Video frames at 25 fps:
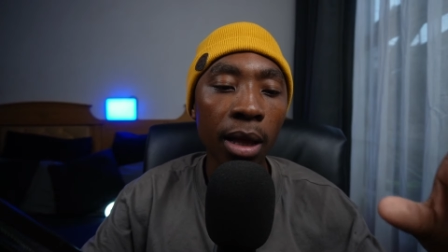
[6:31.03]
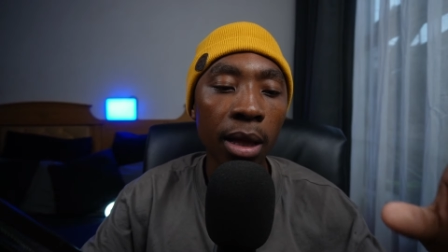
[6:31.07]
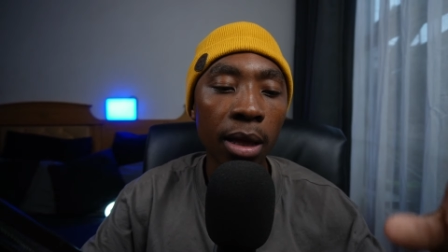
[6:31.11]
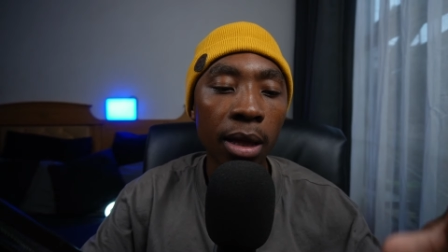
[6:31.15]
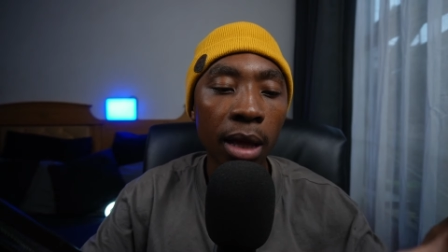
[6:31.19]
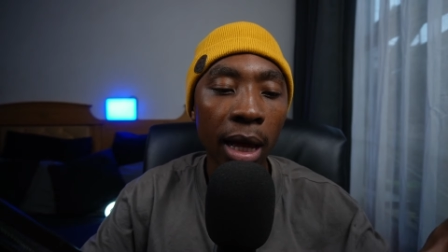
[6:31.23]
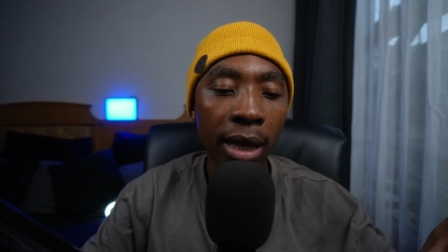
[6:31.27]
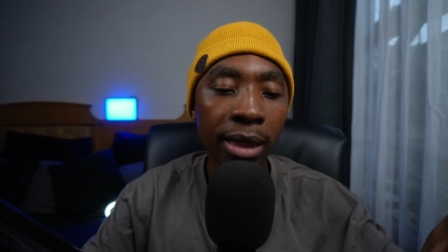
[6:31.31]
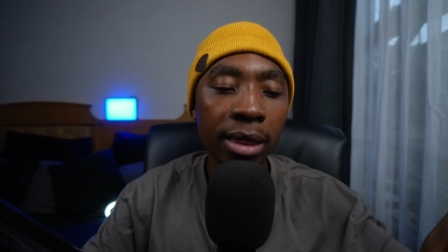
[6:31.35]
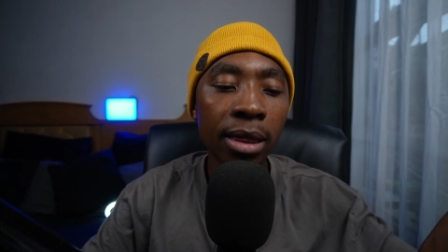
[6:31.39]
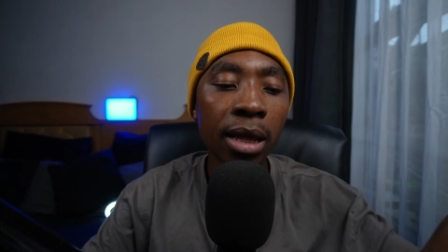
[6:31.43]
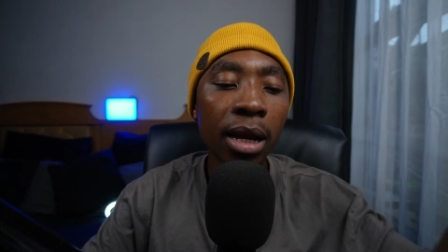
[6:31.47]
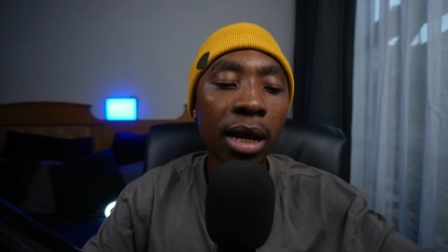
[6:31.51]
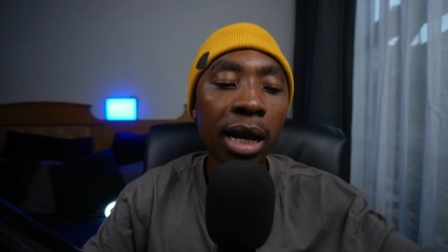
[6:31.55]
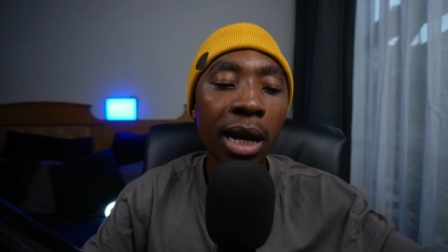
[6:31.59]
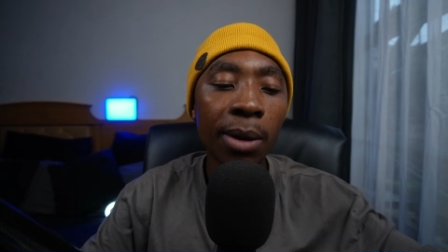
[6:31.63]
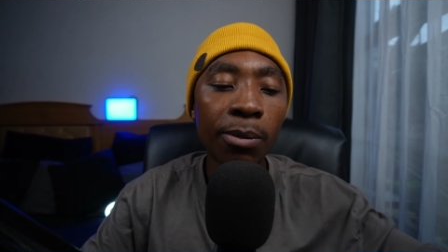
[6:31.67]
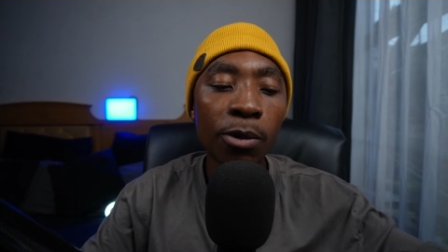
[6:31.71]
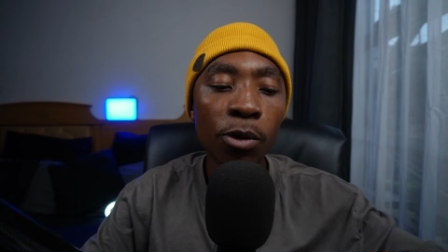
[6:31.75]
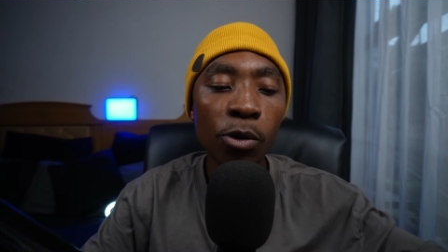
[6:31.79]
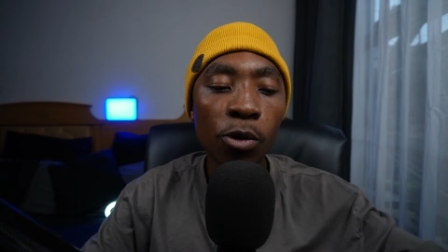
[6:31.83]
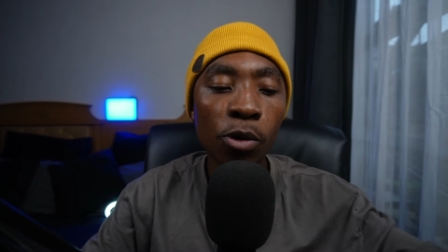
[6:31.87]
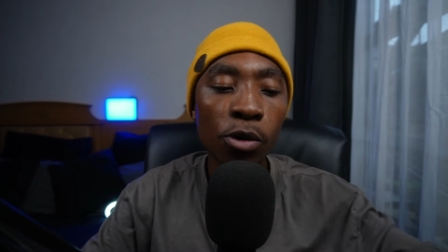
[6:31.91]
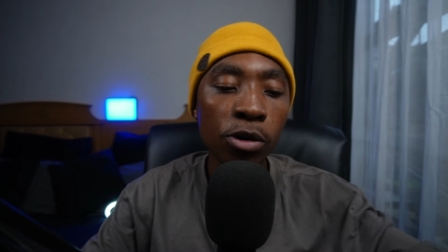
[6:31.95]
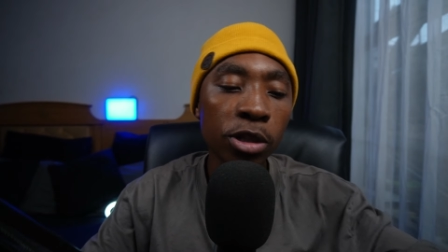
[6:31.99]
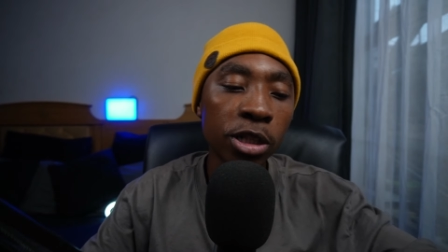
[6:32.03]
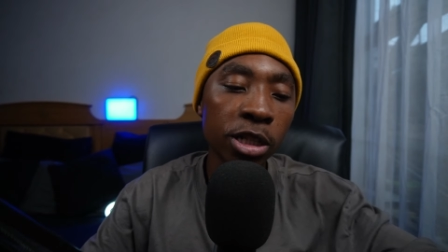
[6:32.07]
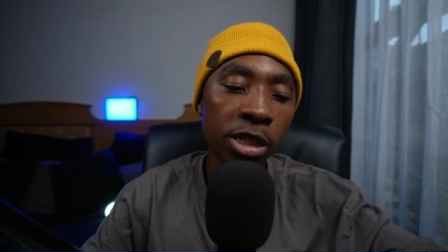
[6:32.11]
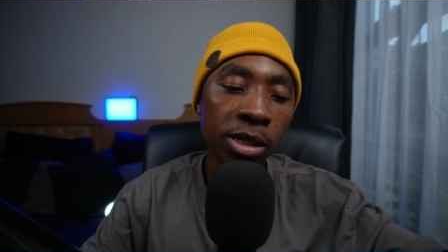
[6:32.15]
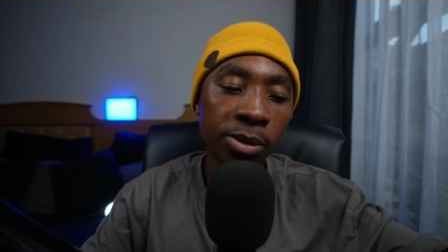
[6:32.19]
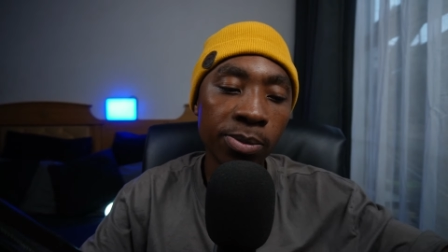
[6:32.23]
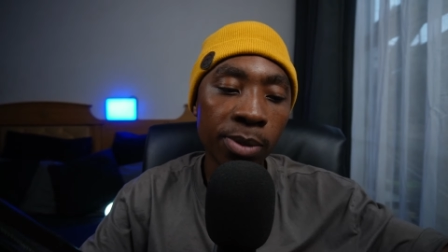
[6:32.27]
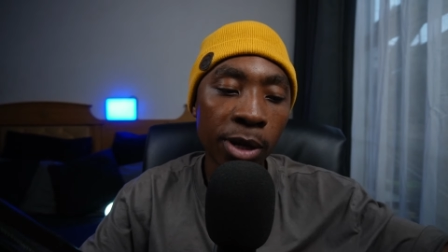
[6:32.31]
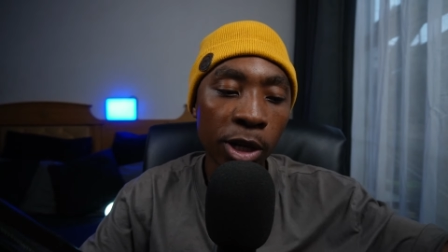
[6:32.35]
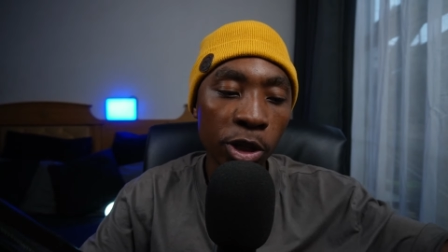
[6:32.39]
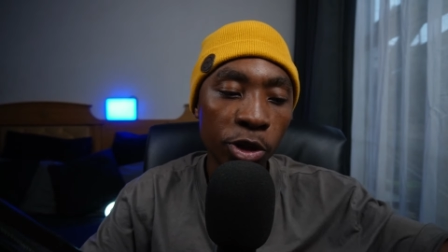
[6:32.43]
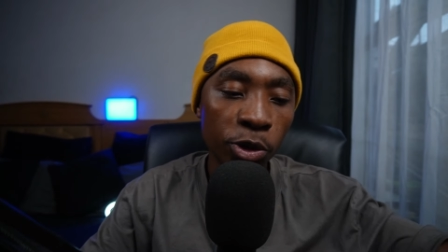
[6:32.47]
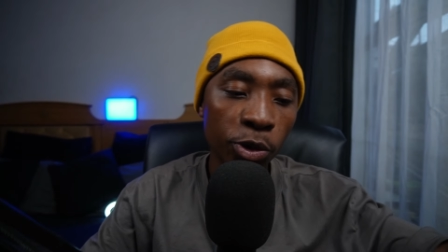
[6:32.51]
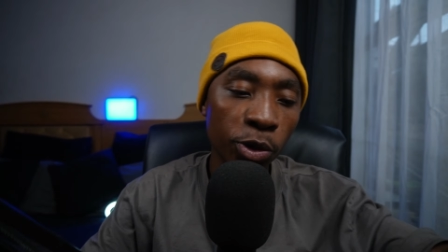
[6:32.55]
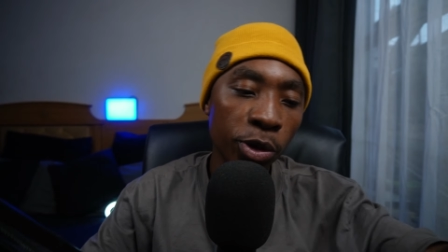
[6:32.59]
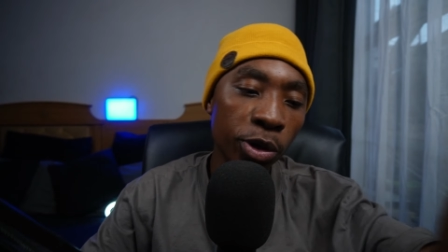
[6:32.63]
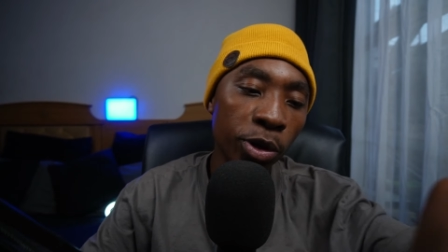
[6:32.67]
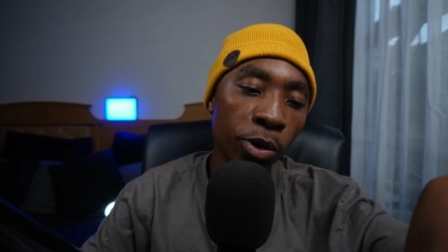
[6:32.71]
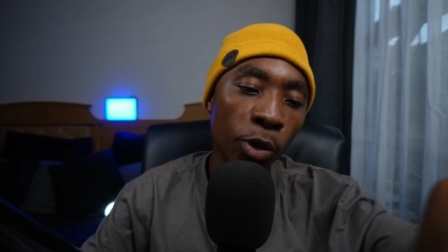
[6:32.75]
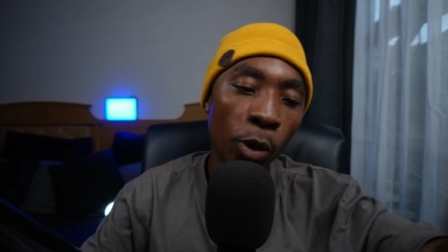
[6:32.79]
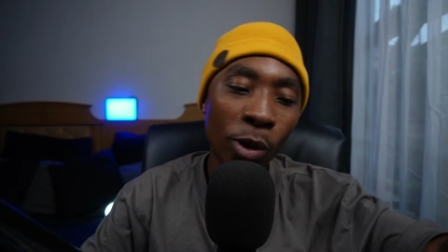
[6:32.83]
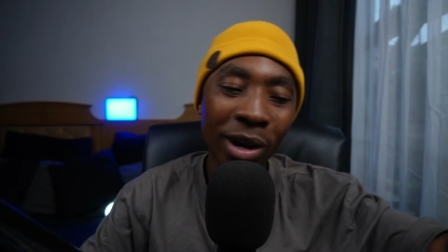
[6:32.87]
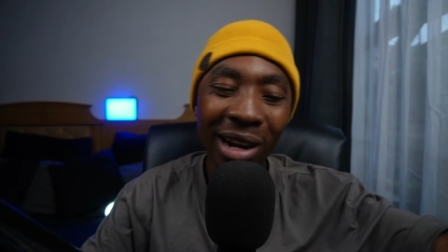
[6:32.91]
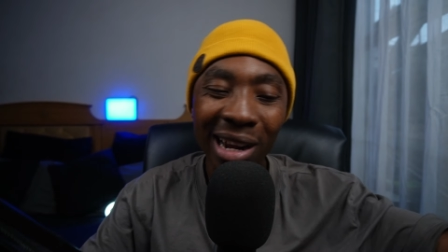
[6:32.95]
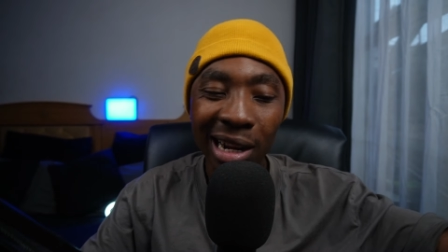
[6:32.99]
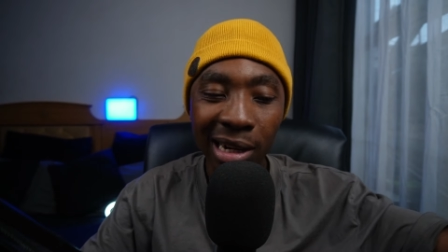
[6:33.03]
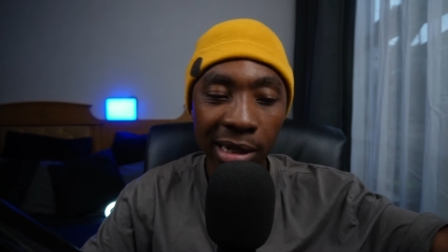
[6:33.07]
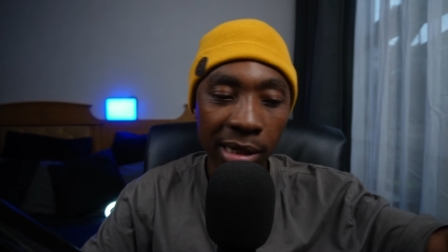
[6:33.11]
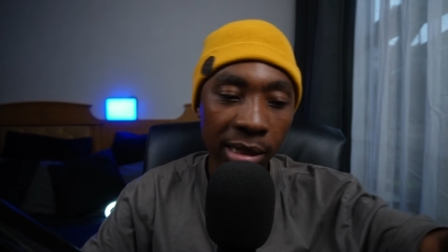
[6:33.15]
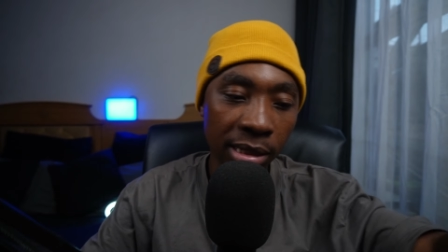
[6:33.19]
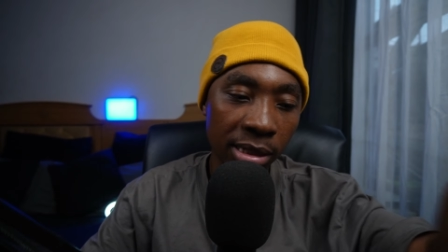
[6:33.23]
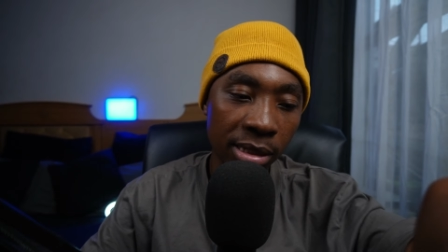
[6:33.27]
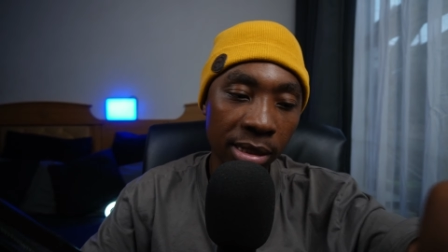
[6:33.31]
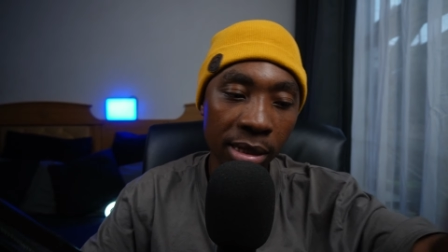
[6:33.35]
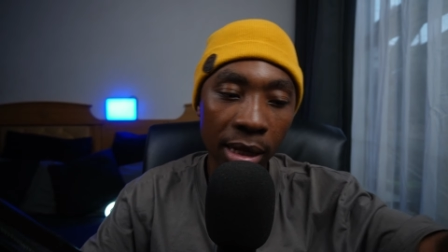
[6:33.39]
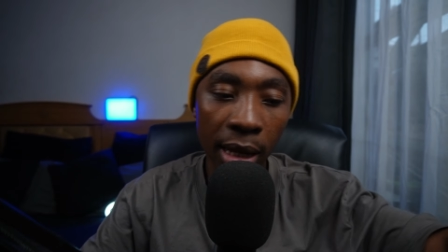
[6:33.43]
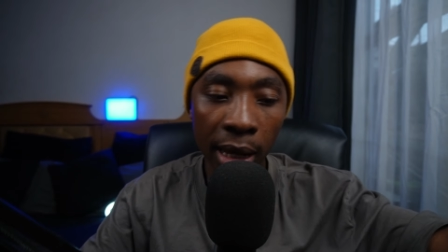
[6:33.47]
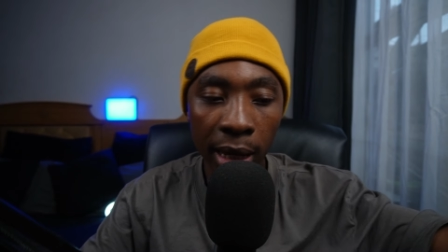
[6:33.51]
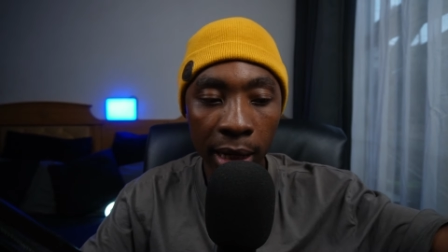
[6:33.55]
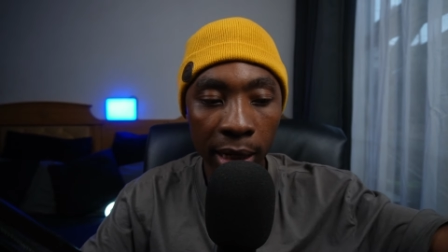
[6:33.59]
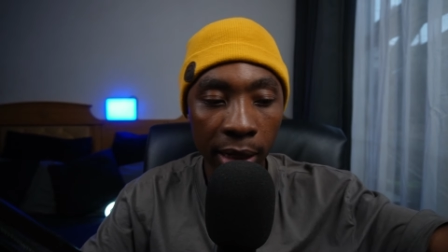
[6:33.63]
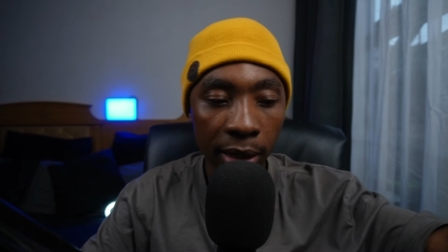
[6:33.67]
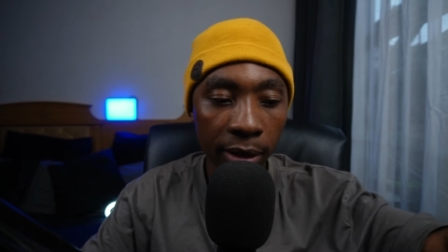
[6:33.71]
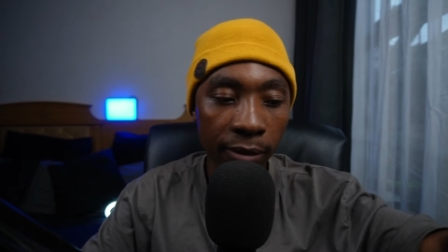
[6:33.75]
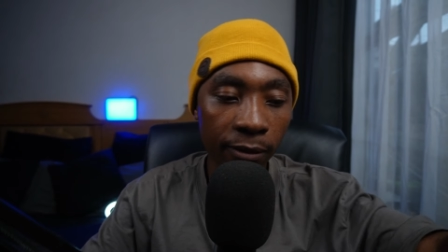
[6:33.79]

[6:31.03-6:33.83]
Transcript: I think our coaches don't understand